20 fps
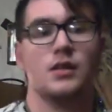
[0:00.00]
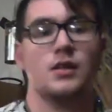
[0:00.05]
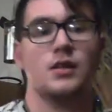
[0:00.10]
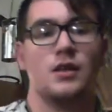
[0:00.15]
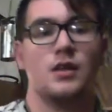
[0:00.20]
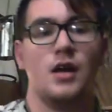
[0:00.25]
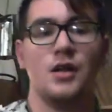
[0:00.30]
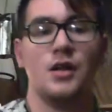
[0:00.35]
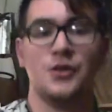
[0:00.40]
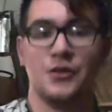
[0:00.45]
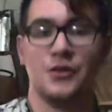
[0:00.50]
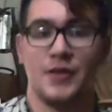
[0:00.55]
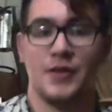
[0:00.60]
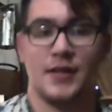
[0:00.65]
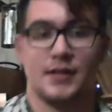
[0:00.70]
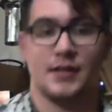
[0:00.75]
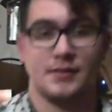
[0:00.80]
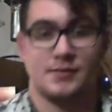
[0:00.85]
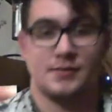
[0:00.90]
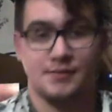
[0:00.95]
Other
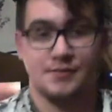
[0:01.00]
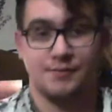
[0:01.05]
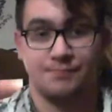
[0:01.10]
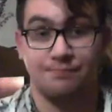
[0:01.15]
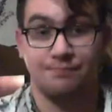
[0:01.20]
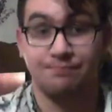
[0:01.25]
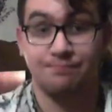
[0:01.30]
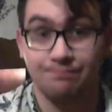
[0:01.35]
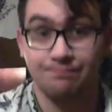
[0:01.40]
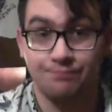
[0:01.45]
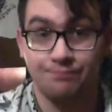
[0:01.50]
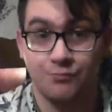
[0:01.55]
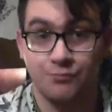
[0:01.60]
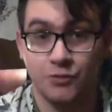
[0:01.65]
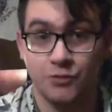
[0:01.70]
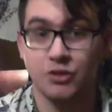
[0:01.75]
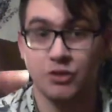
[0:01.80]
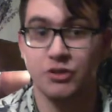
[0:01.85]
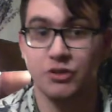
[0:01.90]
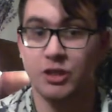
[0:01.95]
things.
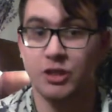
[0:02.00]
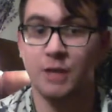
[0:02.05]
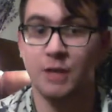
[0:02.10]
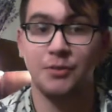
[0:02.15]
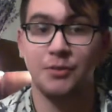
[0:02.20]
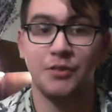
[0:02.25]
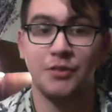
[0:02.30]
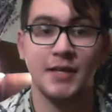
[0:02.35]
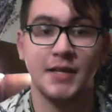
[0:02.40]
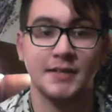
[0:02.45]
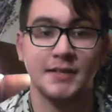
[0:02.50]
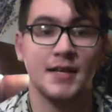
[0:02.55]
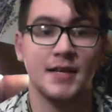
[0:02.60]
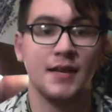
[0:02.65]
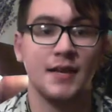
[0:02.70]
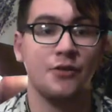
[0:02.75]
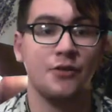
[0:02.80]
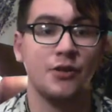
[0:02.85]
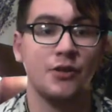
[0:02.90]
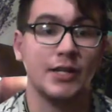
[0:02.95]
Just a couple things that
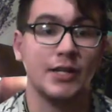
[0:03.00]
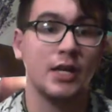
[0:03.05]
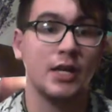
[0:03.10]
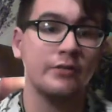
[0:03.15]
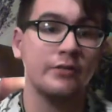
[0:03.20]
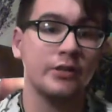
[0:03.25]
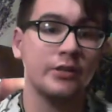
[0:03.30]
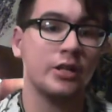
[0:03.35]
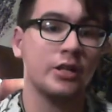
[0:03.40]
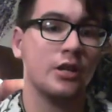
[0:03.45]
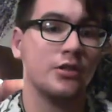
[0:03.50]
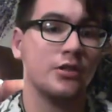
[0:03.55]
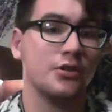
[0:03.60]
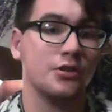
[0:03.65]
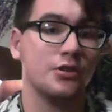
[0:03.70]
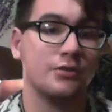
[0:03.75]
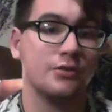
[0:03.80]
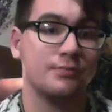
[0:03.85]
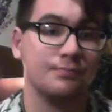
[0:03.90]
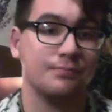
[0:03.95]
I've already covered in
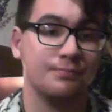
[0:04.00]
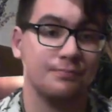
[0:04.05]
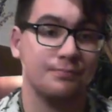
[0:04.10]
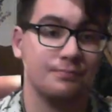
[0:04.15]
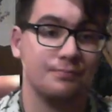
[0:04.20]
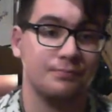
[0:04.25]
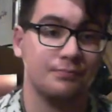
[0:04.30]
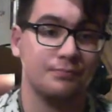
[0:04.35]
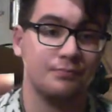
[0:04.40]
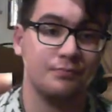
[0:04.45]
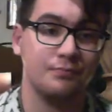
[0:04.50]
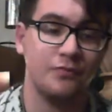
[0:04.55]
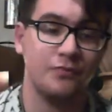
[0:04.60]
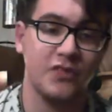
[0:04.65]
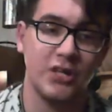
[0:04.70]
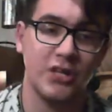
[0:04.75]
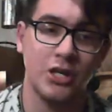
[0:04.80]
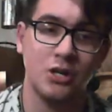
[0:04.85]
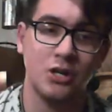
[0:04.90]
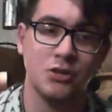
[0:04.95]
other
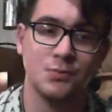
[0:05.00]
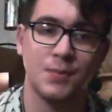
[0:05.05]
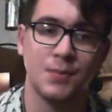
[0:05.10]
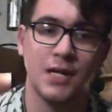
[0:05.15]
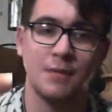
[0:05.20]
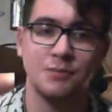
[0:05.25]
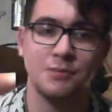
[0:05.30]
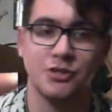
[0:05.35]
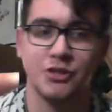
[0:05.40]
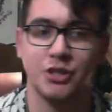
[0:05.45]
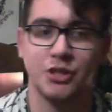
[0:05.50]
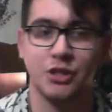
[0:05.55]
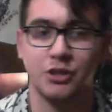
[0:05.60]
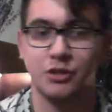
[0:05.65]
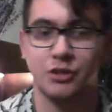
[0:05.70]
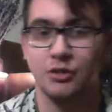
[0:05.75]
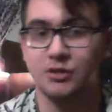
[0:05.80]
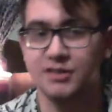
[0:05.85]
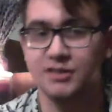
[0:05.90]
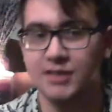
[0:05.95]
videos, but I'm just going to
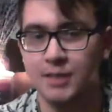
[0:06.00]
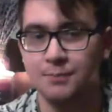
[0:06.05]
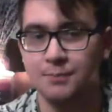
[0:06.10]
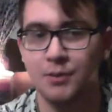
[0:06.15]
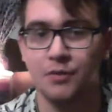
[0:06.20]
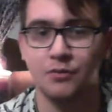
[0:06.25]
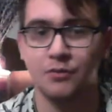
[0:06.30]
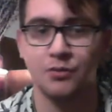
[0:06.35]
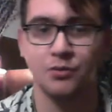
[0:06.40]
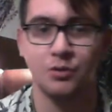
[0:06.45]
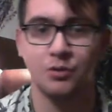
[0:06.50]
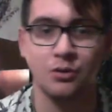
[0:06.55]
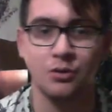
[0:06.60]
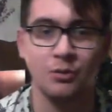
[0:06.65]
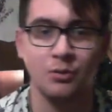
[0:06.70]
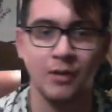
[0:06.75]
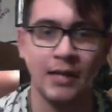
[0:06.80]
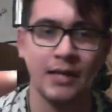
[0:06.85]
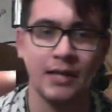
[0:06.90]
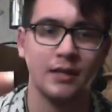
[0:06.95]
skip over real
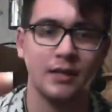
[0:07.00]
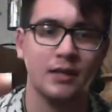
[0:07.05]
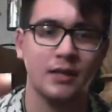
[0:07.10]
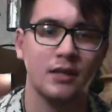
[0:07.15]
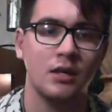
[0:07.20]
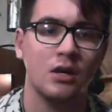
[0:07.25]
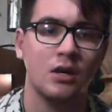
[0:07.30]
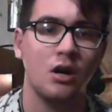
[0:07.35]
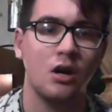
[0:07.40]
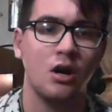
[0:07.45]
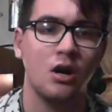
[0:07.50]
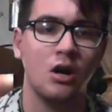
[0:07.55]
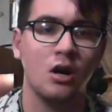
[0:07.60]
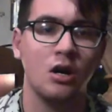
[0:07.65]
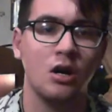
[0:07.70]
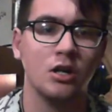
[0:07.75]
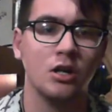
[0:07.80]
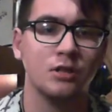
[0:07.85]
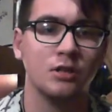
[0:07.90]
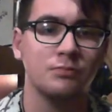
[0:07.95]
quick,
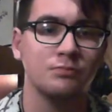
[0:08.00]
are